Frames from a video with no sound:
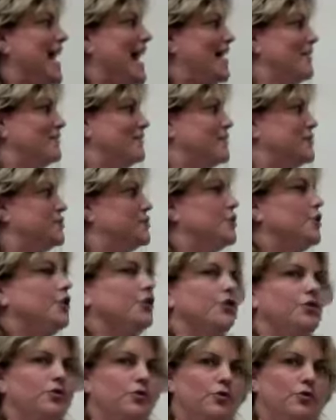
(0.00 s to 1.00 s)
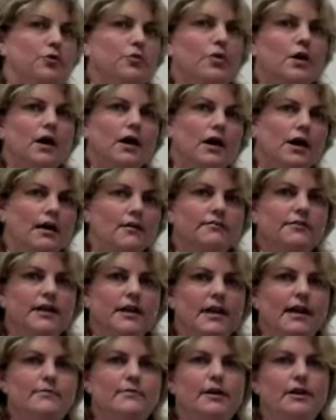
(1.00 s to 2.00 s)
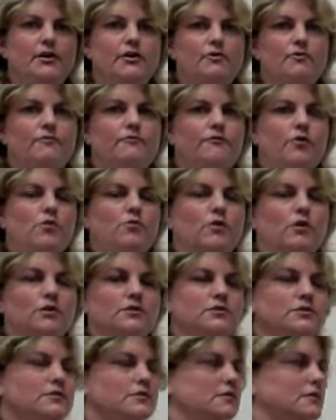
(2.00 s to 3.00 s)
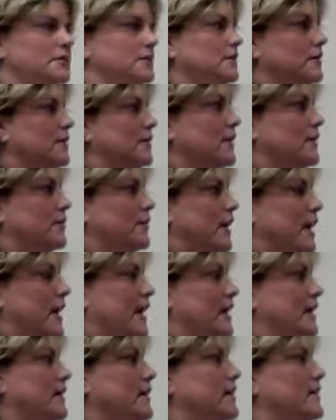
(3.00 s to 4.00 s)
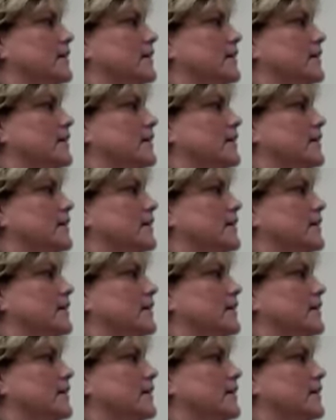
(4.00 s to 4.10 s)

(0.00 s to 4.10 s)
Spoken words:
have 2 of the MnO4s. Okay?